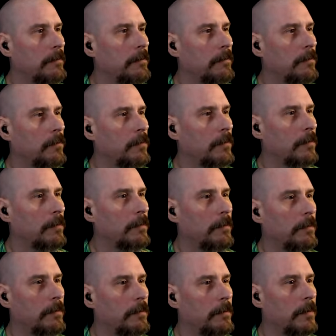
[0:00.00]

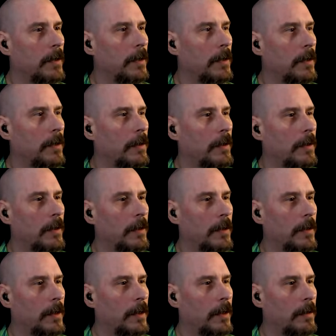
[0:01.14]
(no one is talking)